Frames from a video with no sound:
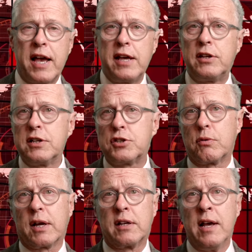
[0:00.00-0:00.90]
gay
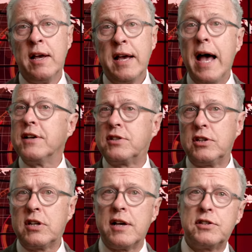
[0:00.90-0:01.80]
district, as
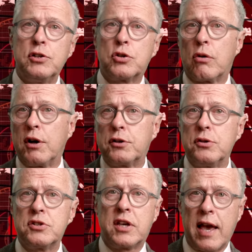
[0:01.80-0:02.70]
it does in
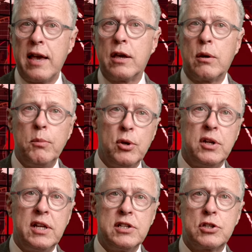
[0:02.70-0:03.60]
Toronto's gay
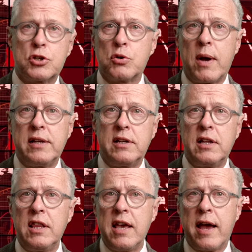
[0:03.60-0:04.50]
community situated
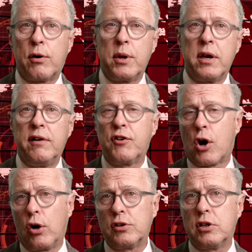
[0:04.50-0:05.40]
in the area of
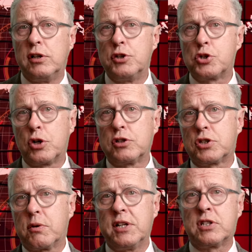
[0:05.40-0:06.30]
Carlton and Church
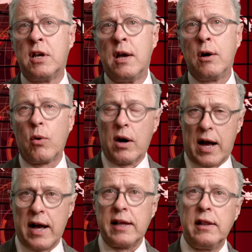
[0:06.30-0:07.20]
Streets, where
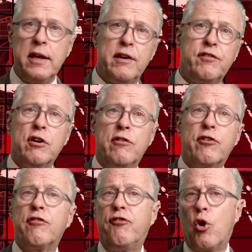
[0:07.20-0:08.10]
I lived
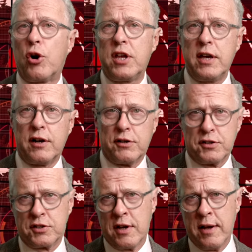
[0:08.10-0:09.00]
for 4
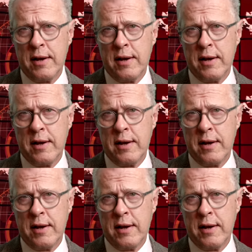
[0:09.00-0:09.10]
years.